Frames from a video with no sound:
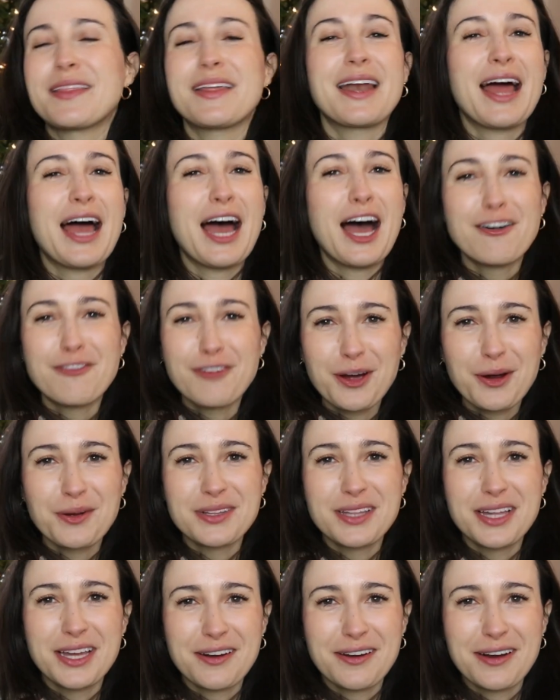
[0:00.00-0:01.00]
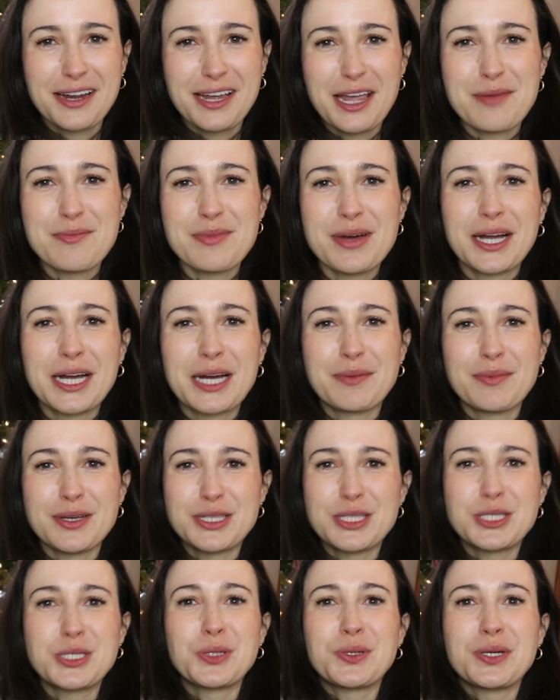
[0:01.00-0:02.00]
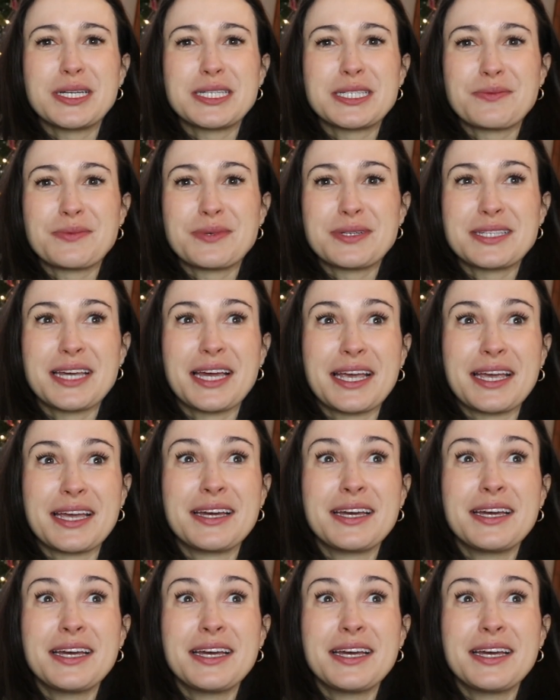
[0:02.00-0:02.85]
then a half hour later, I came back on my stories and was like,